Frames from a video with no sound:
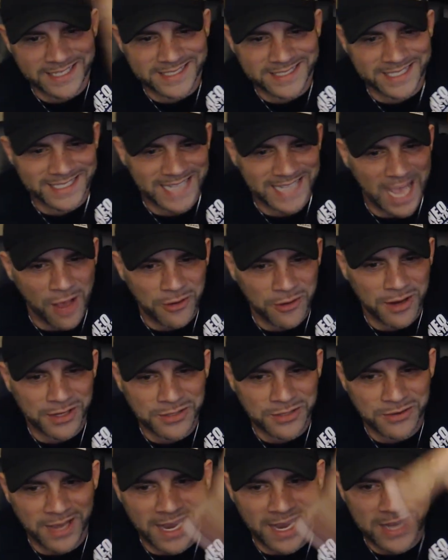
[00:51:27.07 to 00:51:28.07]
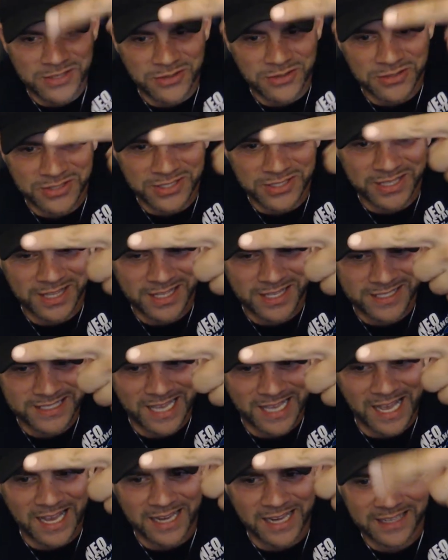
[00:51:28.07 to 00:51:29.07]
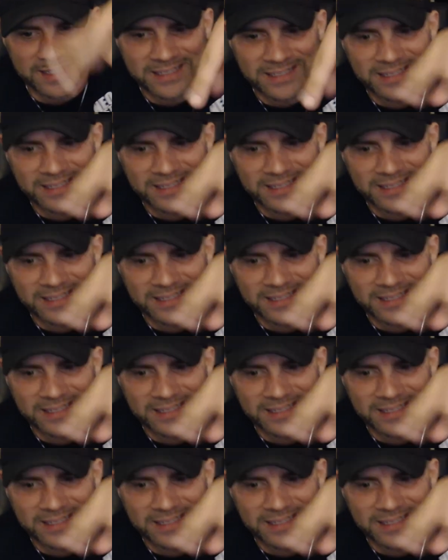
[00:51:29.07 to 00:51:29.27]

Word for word: Is it down on you guys or it's to the side?